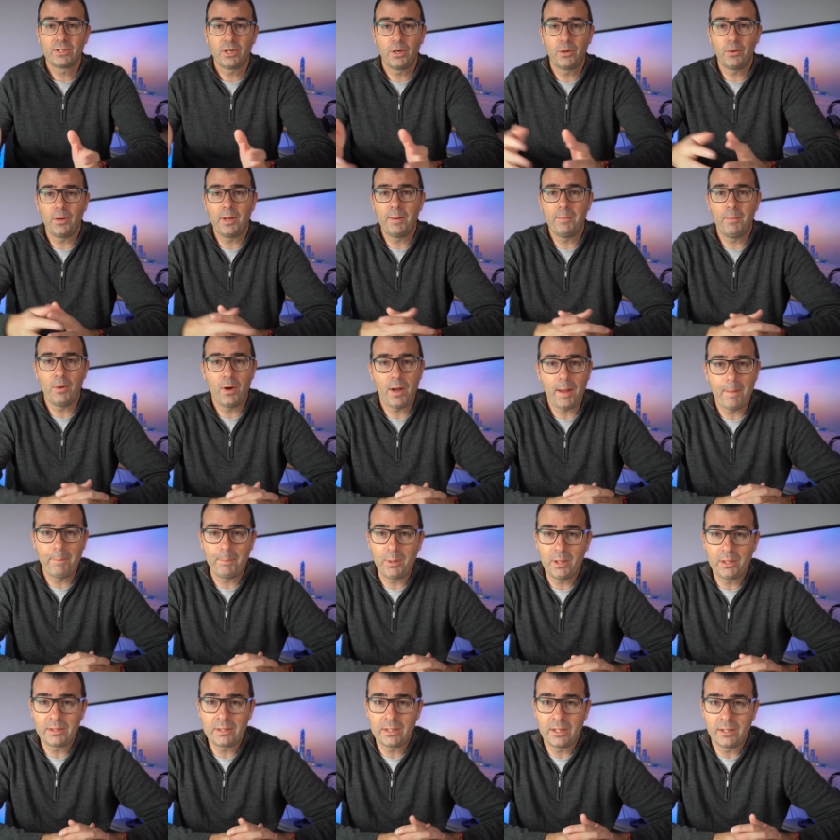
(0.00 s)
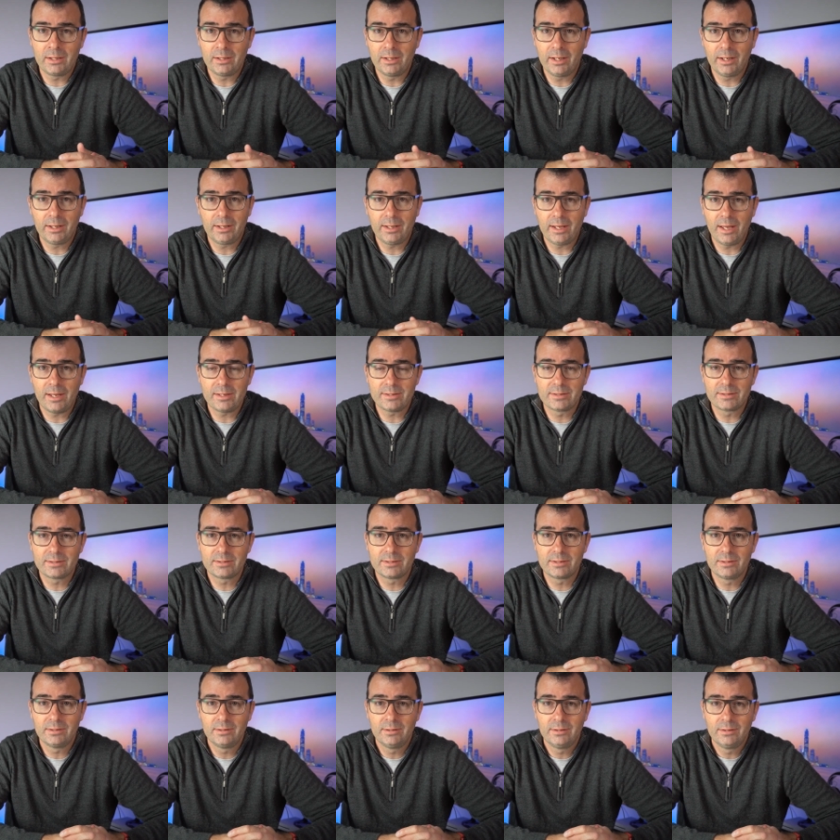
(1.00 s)
So in my opinion, it
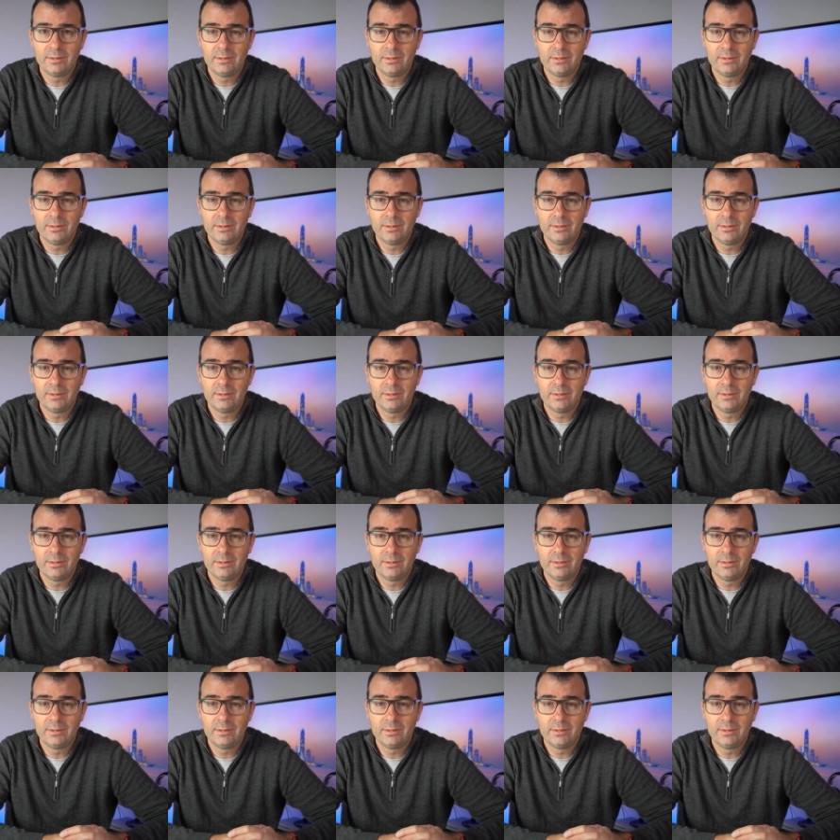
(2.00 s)
gets,